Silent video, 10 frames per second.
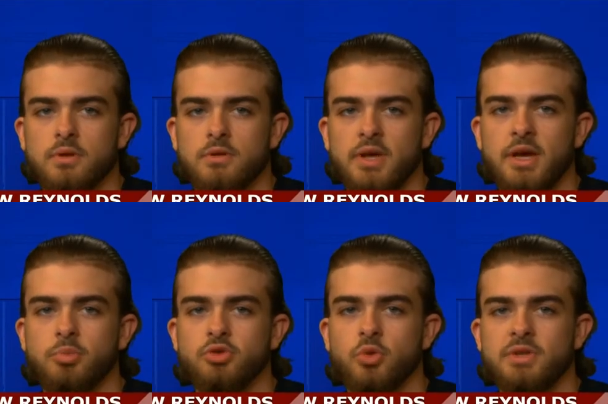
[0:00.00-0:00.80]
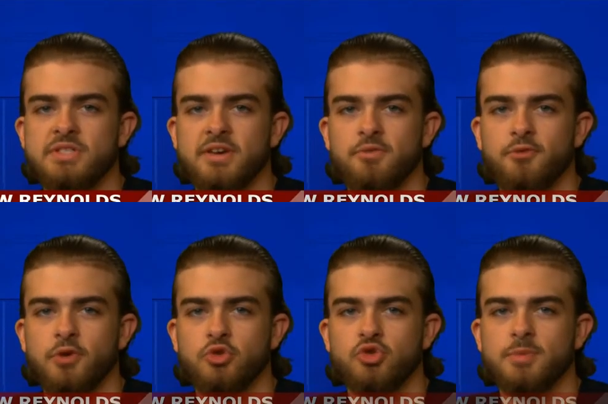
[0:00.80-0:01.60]
The April 27th
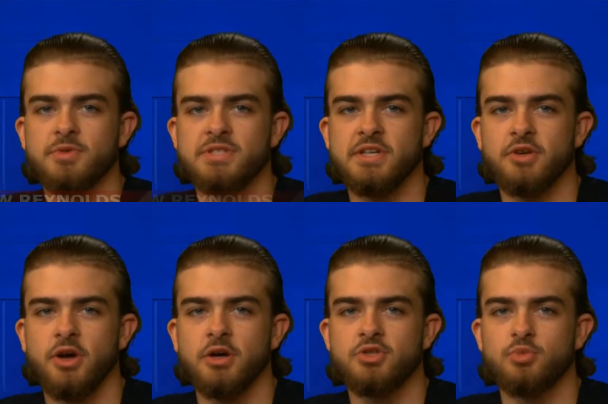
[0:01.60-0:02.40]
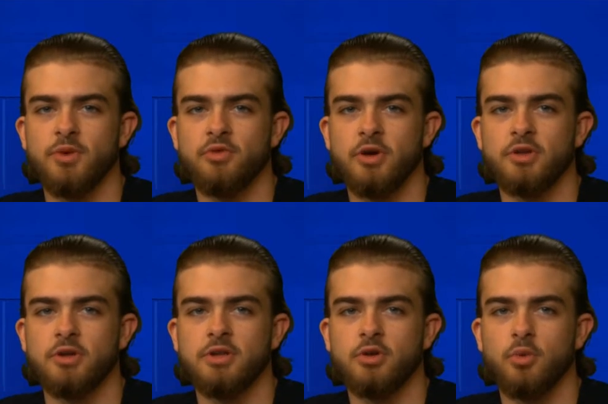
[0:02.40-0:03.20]
field trip to sail the Hudson River on the
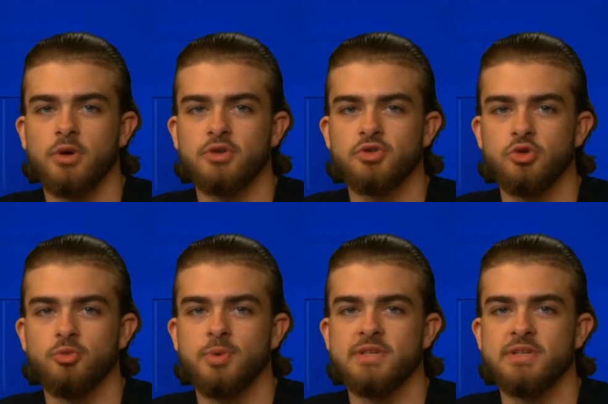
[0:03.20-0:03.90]
Clearwater sloop